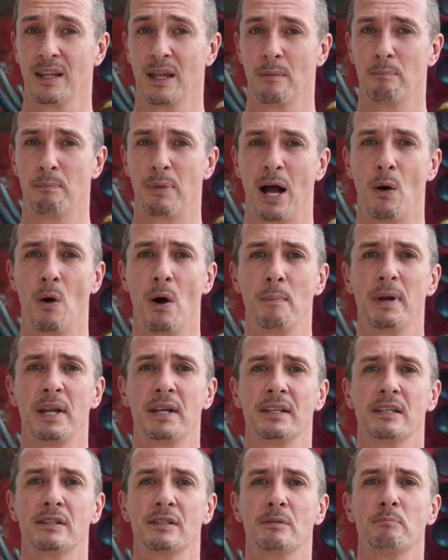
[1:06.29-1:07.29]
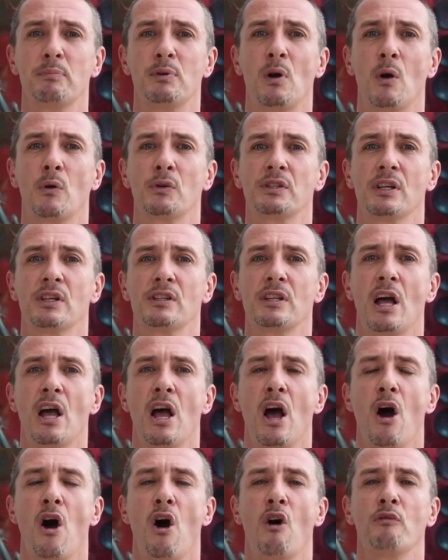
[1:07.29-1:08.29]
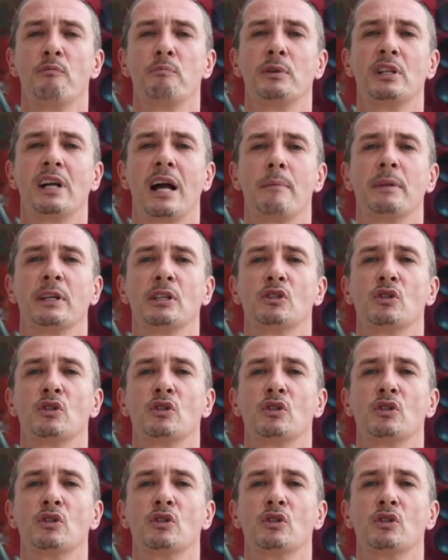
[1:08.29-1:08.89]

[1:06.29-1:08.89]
Empowerment is a process of becoming